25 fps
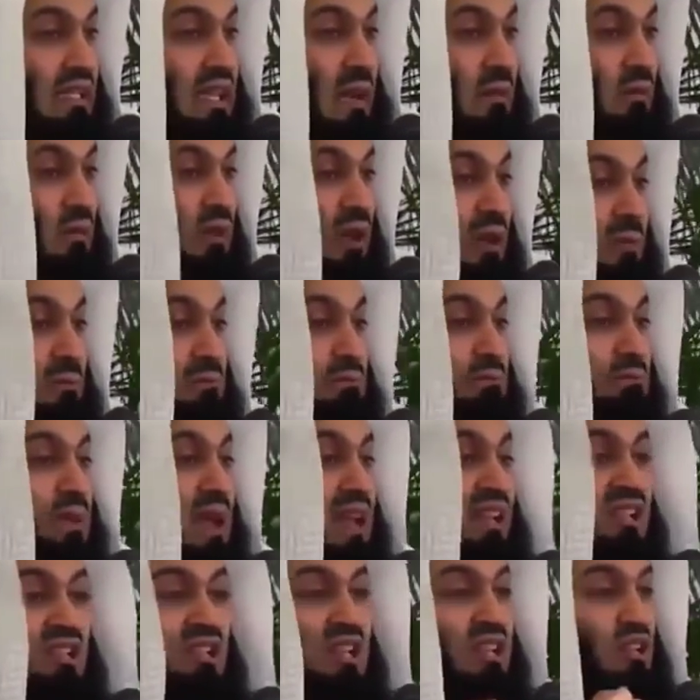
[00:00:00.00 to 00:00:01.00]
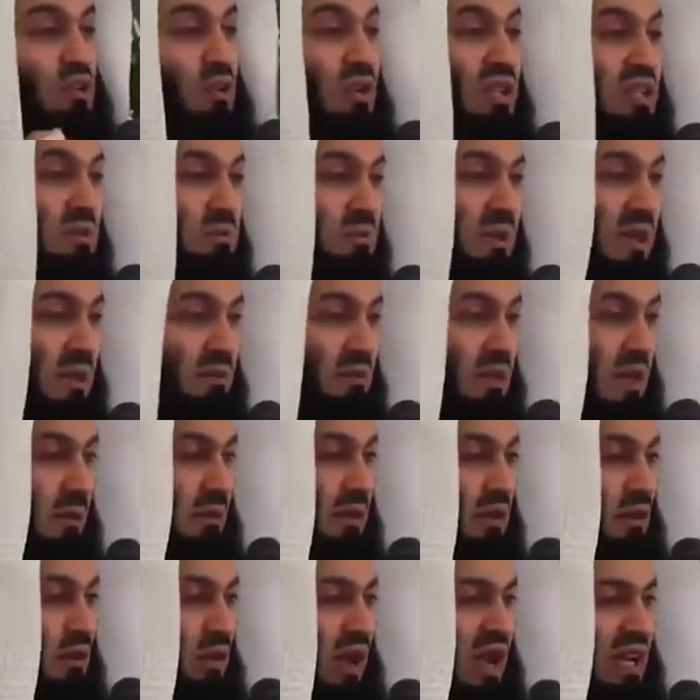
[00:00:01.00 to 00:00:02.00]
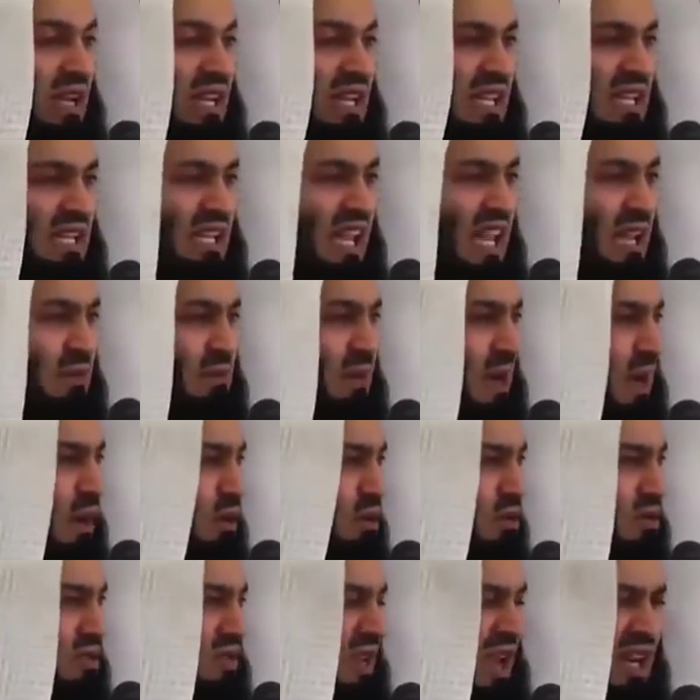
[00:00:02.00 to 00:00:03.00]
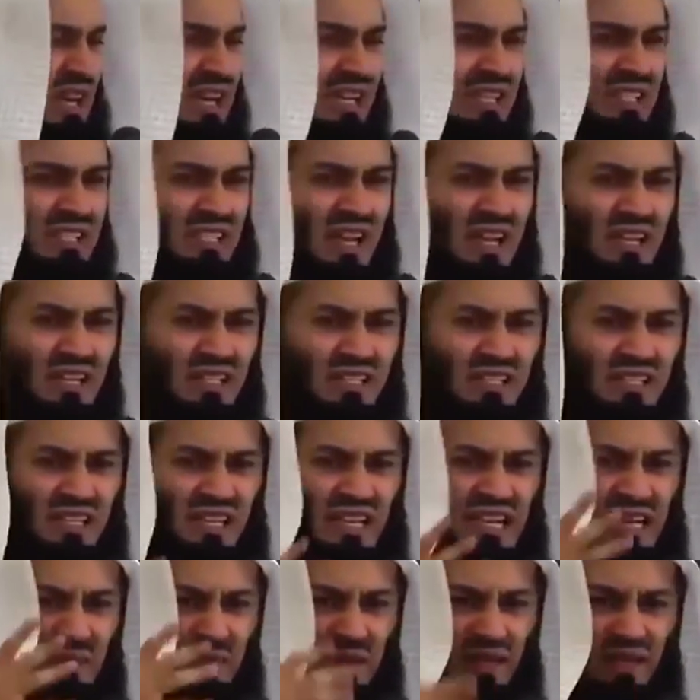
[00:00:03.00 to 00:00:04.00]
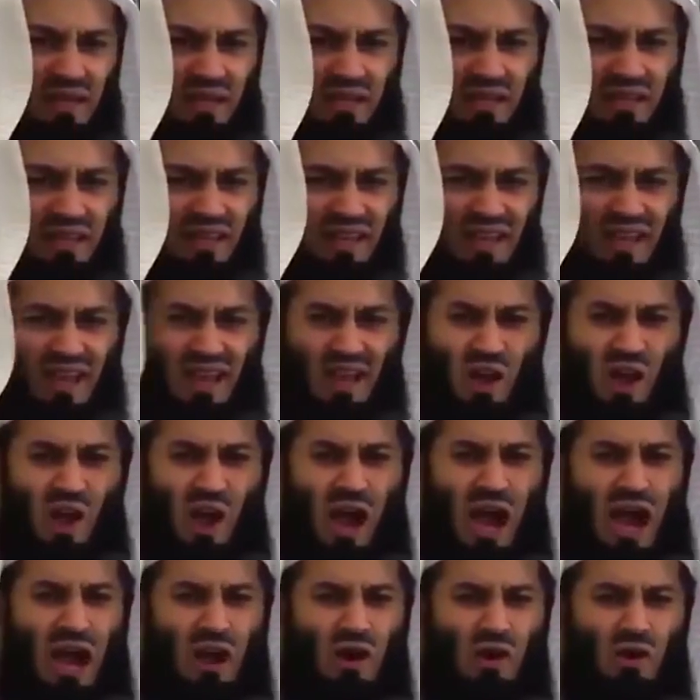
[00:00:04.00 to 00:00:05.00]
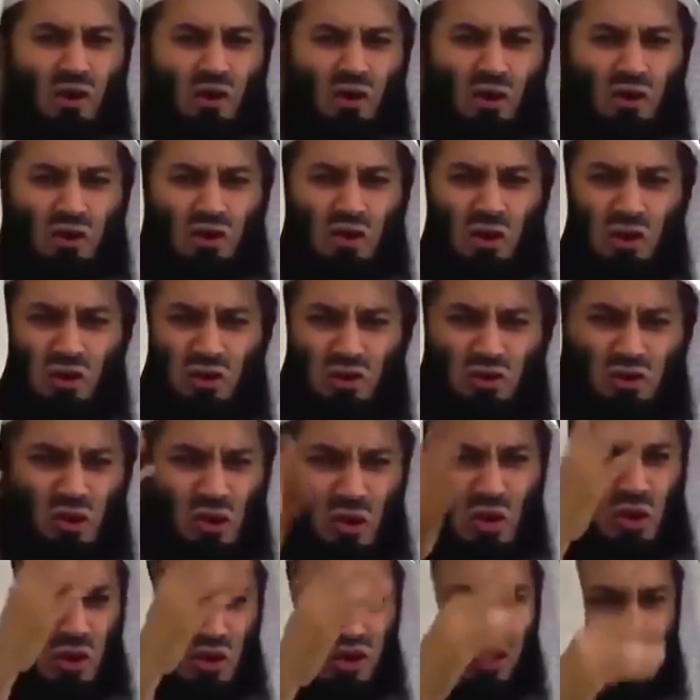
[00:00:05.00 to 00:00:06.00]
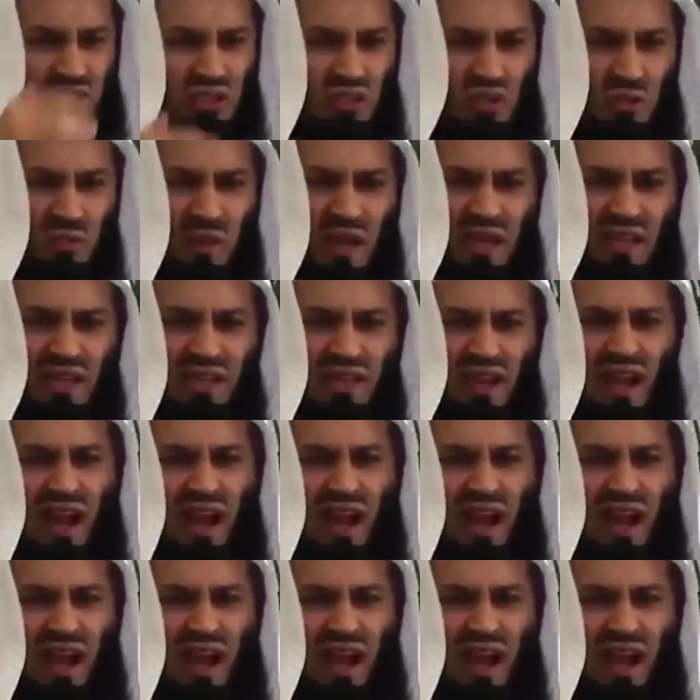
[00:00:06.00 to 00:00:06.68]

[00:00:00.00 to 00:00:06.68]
someone bashed into his BMW and he came out and he started screaming, how could you do this to my